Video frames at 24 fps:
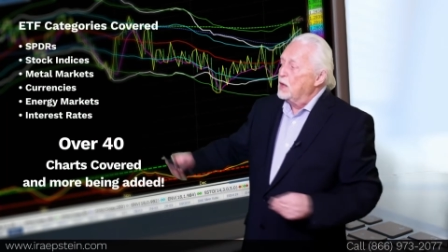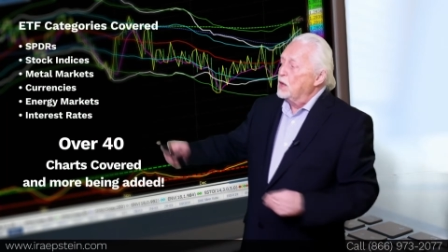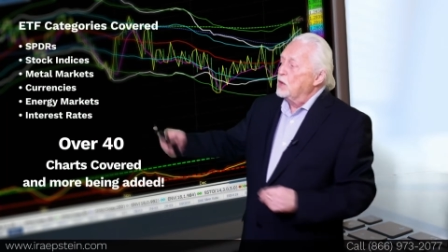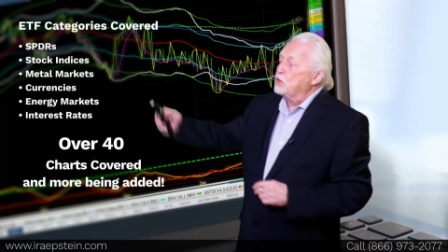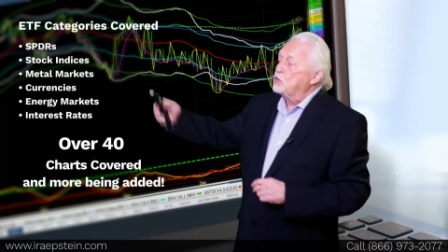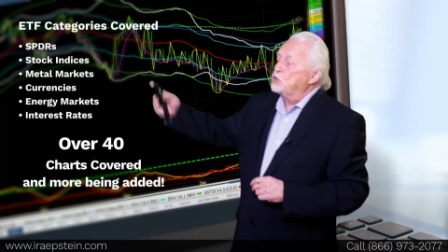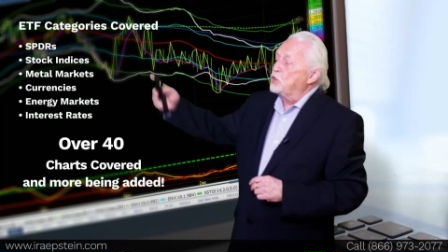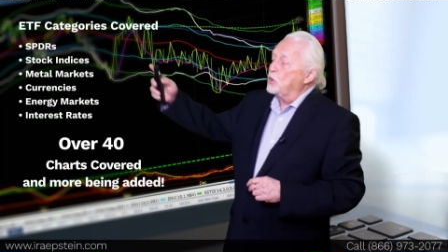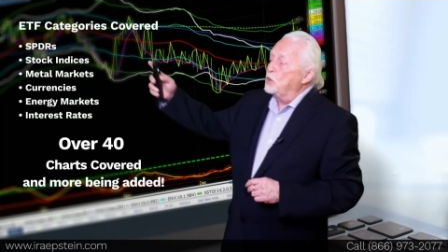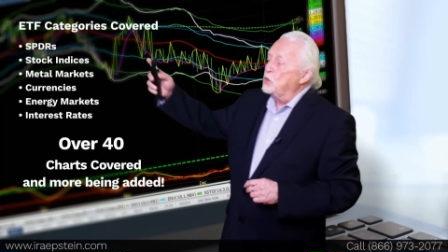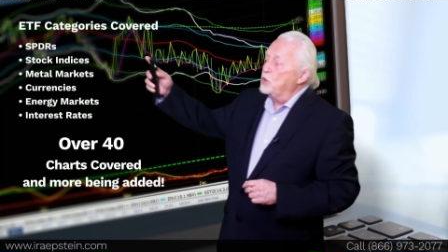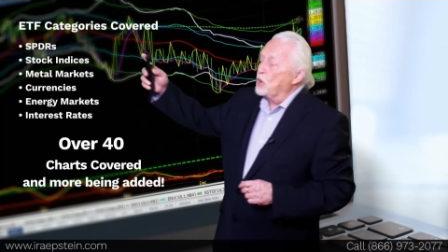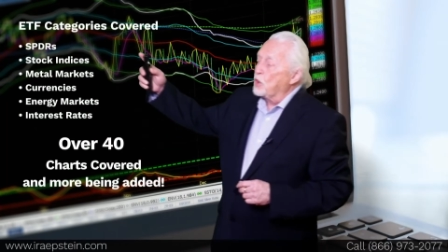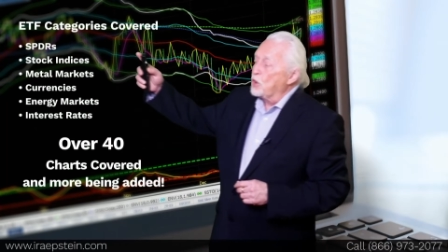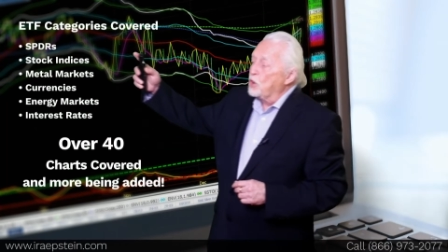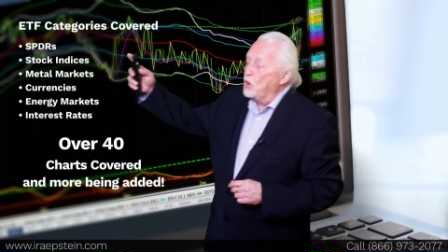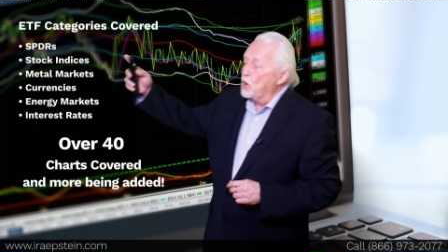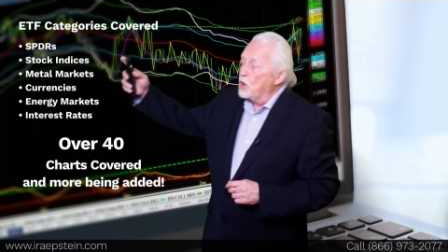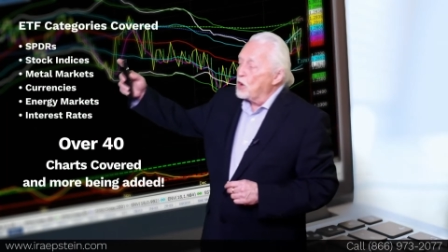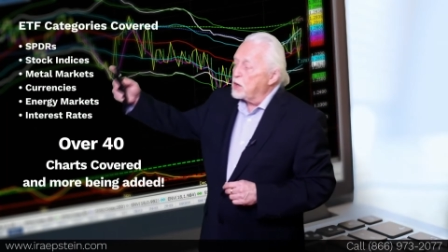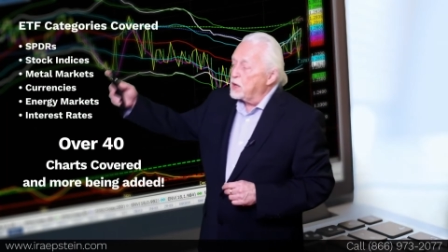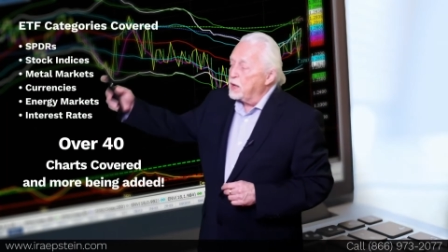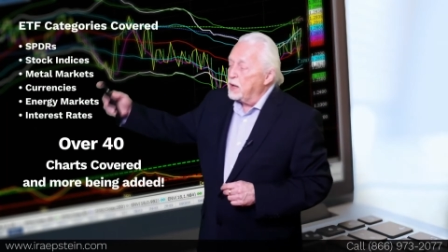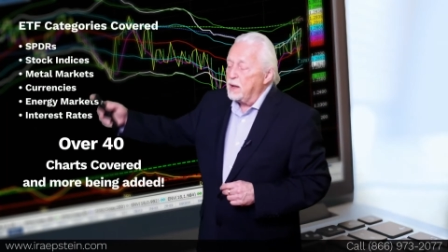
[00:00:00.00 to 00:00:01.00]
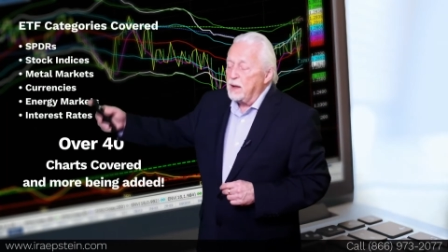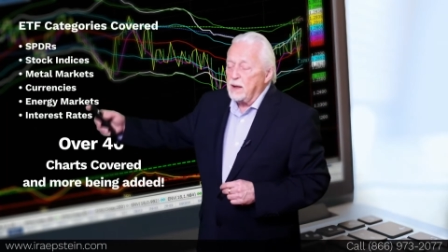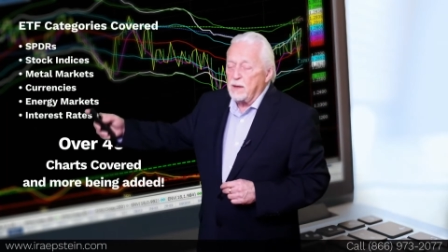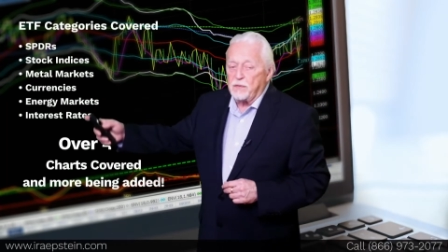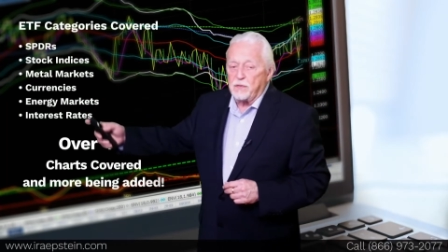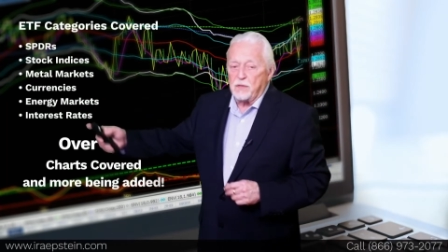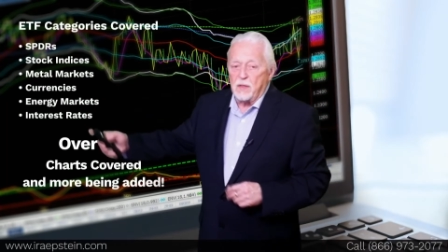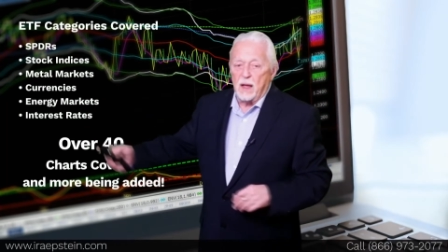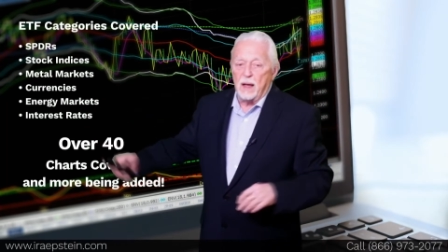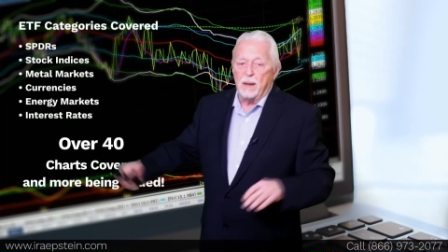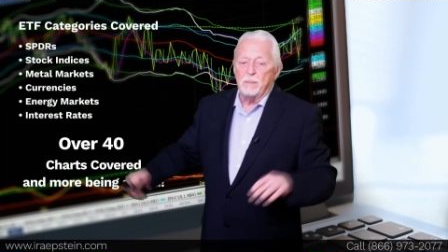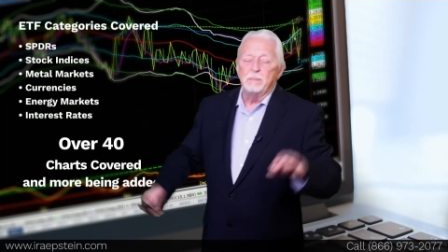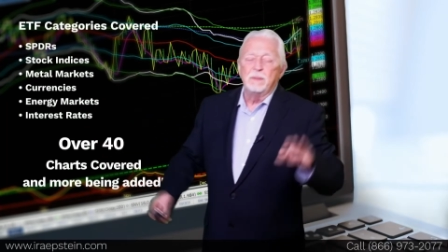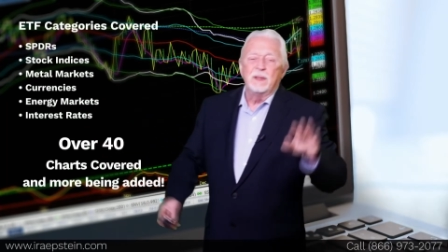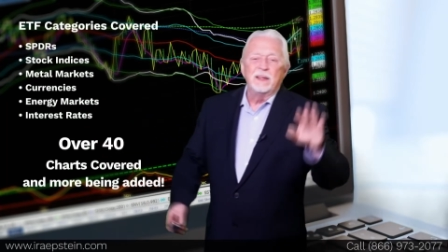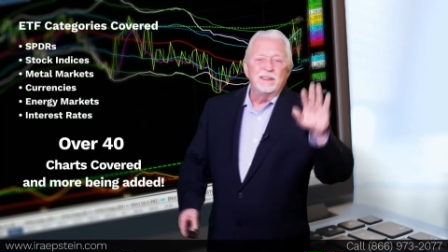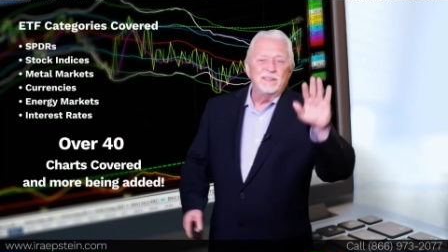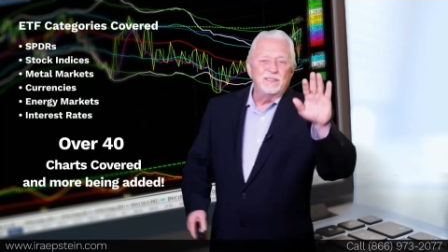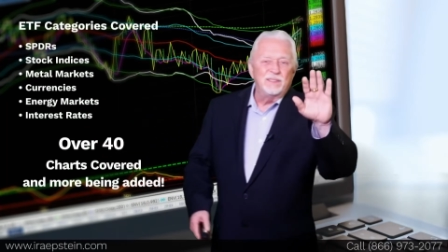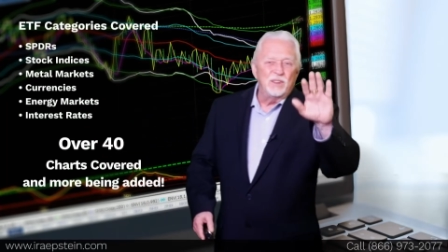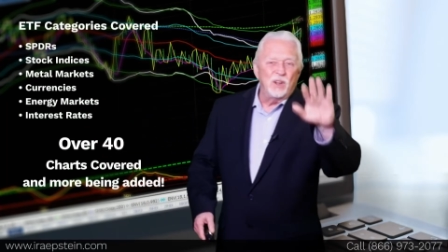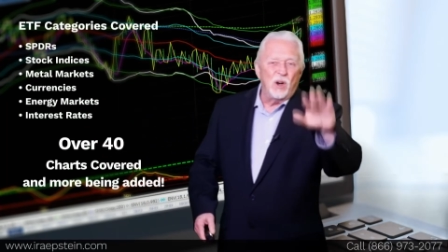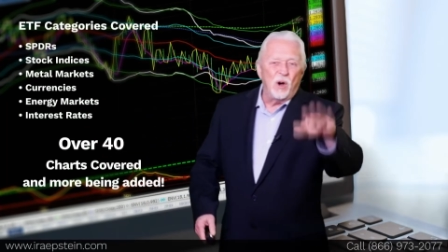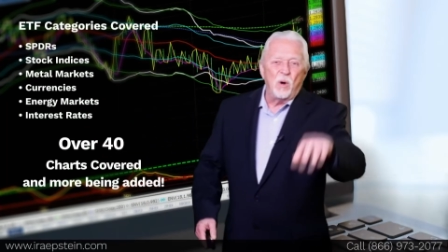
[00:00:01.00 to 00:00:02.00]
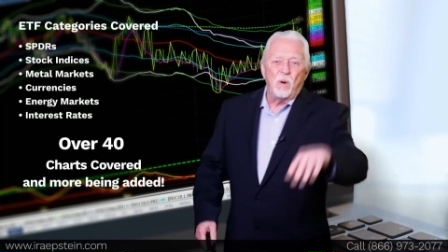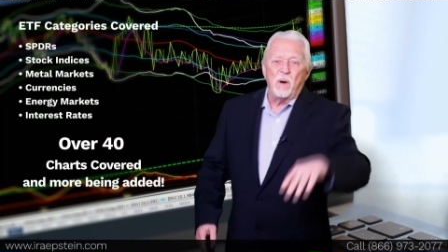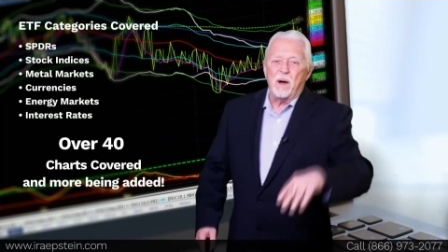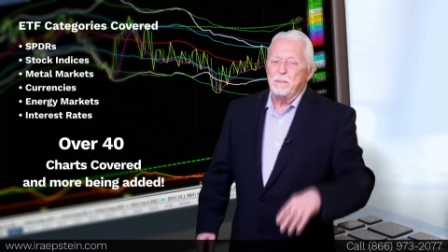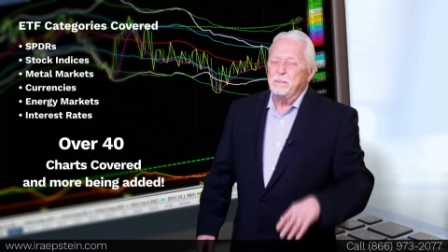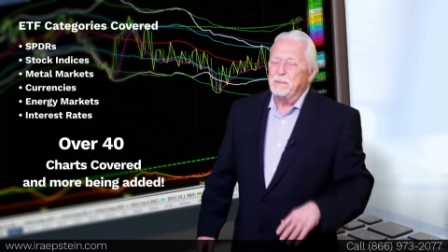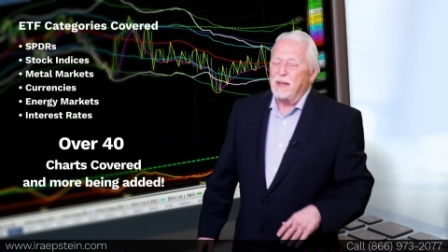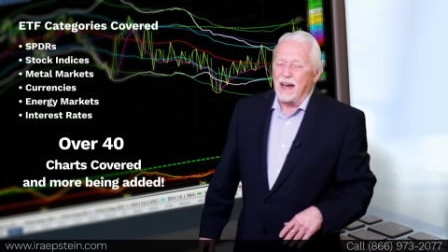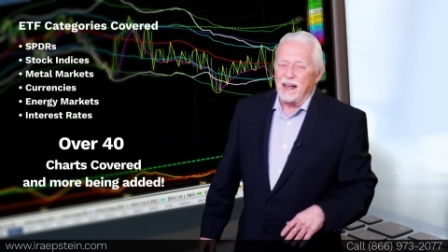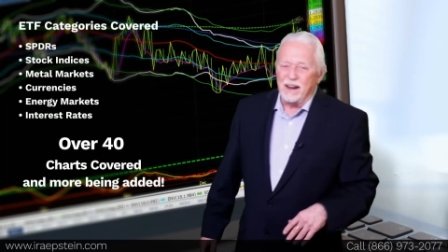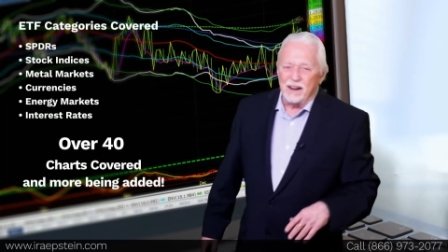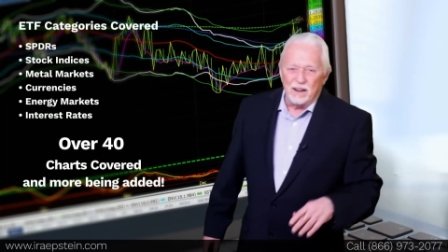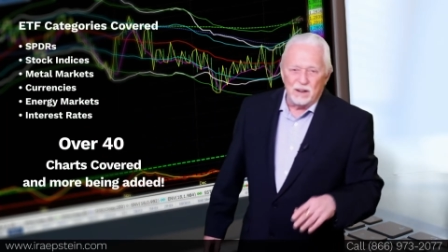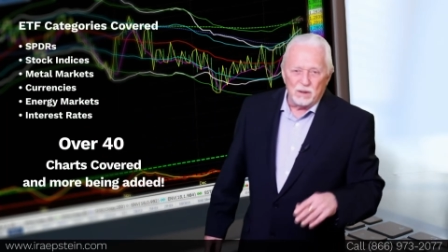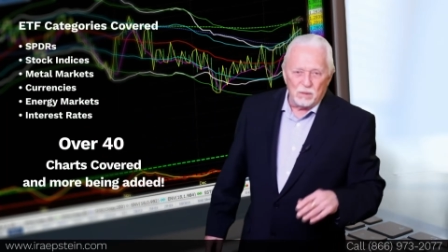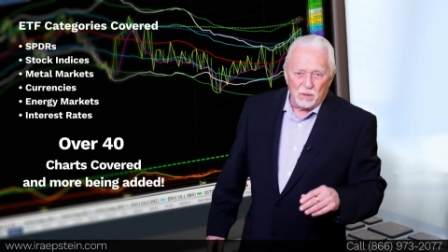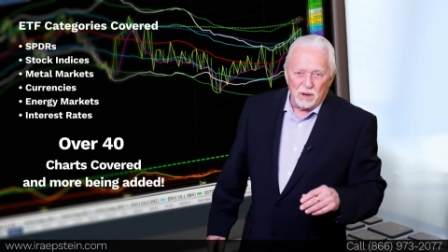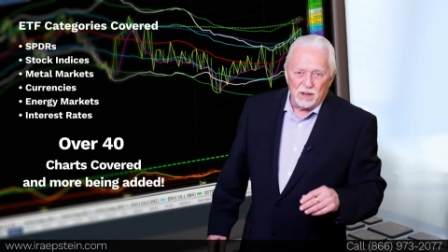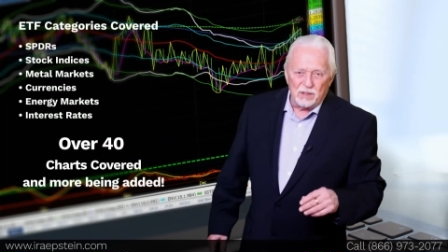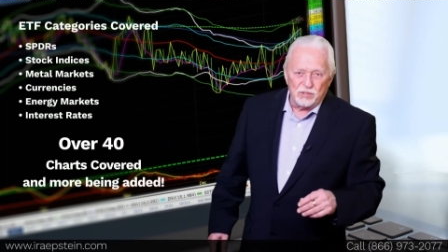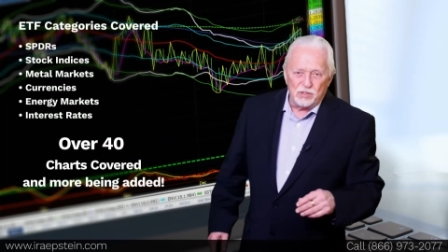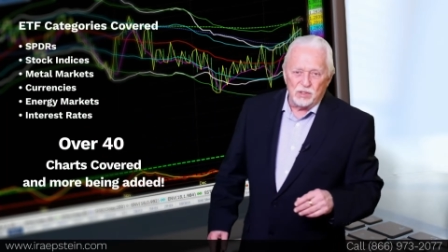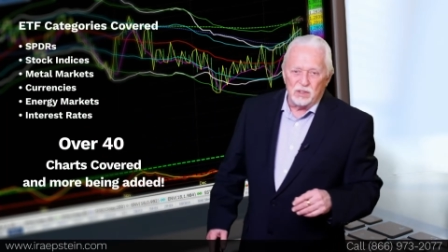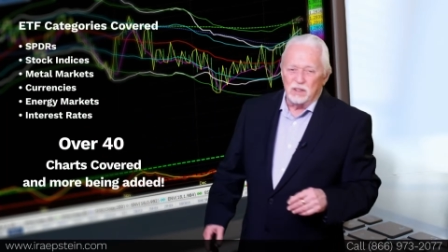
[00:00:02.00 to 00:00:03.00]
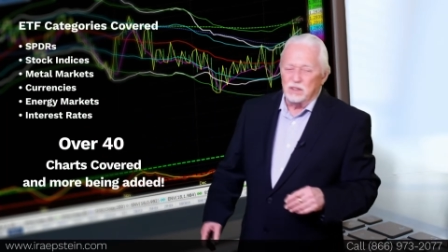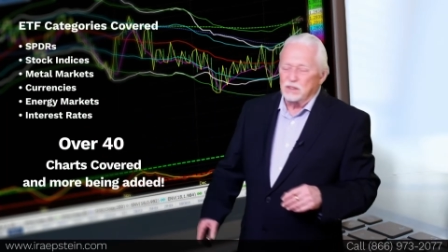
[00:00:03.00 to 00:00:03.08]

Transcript: So you're looking at them. No, I'm not interested